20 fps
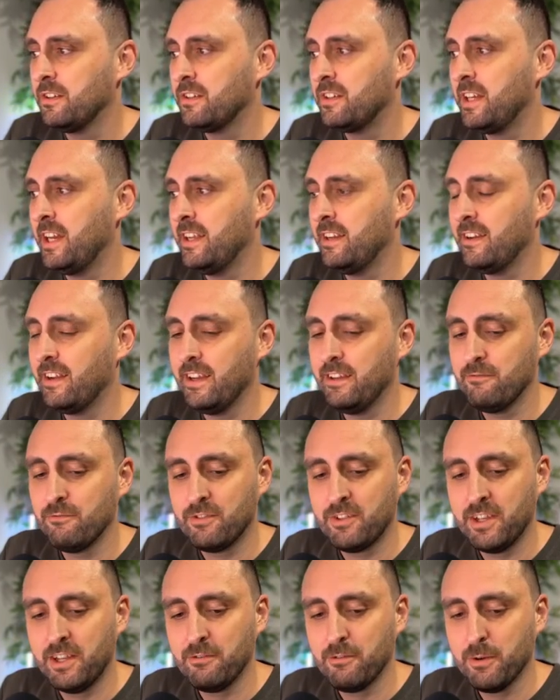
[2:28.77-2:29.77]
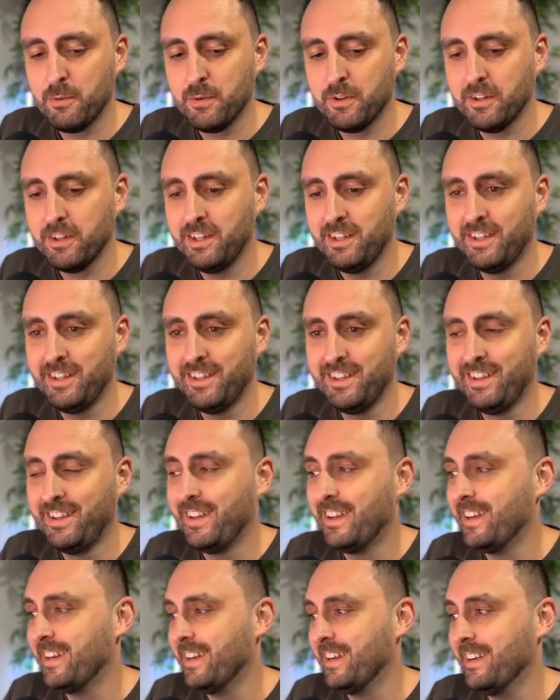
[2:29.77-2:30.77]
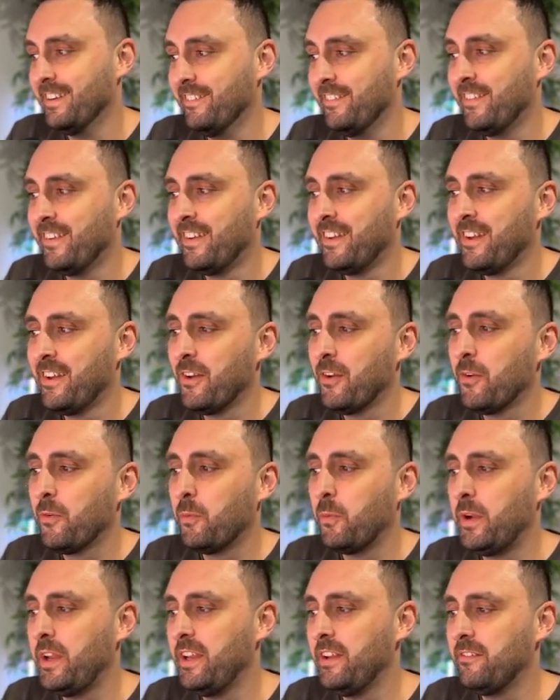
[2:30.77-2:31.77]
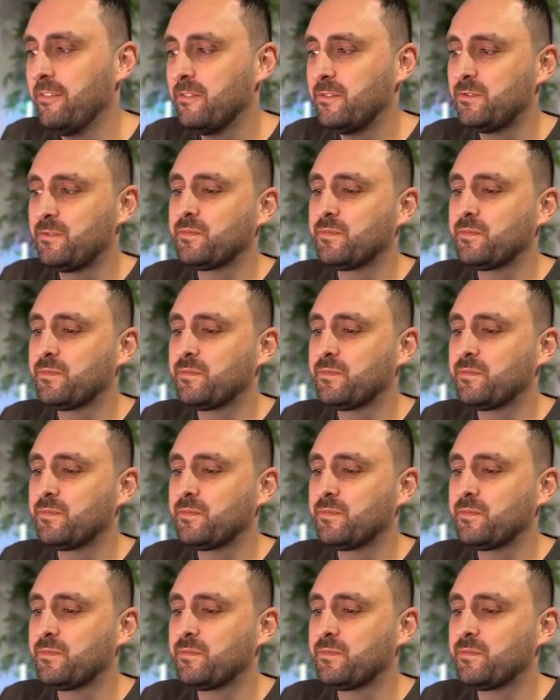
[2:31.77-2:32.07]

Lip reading: Sad robot. uh, we